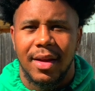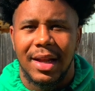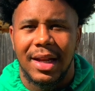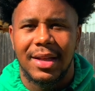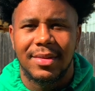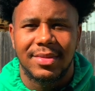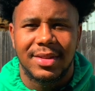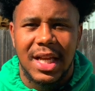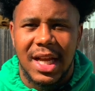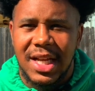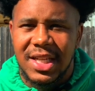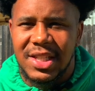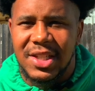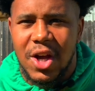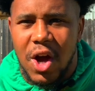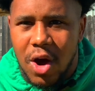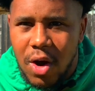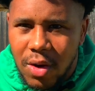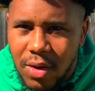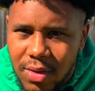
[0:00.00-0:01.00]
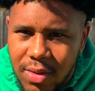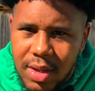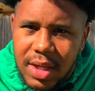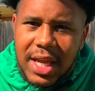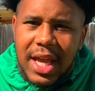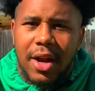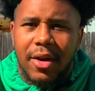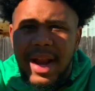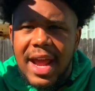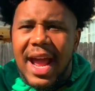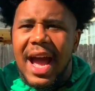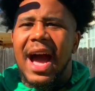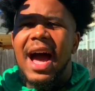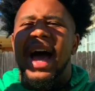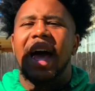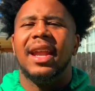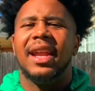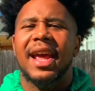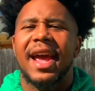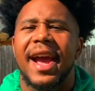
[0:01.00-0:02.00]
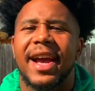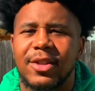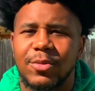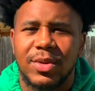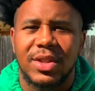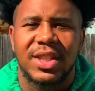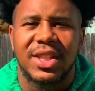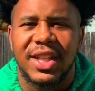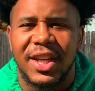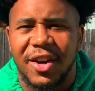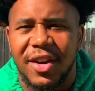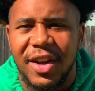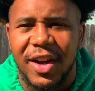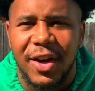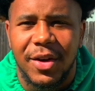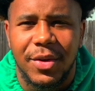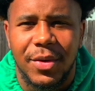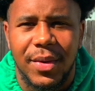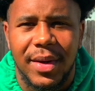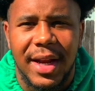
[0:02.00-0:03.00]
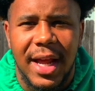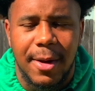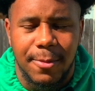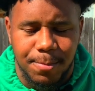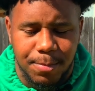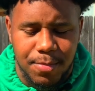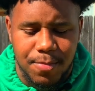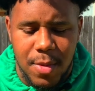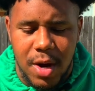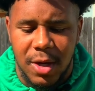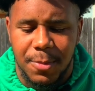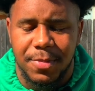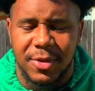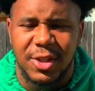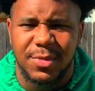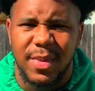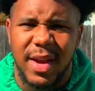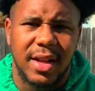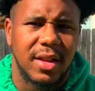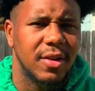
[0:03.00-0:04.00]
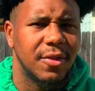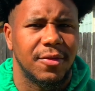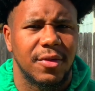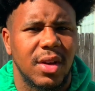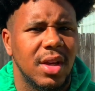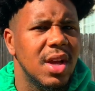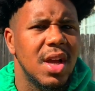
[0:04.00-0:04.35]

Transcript: Them suckers gonna get on their hind legs. What the security gonna do in that perspective?